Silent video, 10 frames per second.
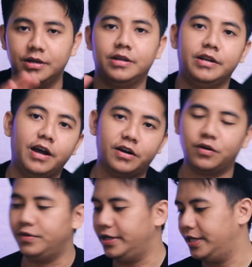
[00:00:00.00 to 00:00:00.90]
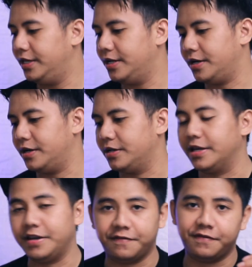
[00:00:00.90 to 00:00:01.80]
Not only the
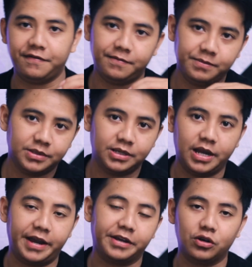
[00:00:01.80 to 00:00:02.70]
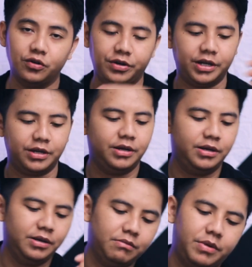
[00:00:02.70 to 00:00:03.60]
gift I included,
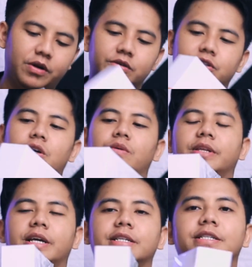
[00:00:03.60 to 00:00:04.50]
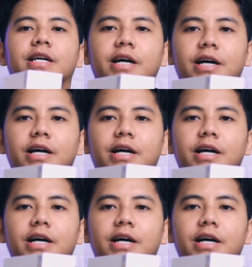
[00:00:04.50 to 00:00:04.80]
but also there's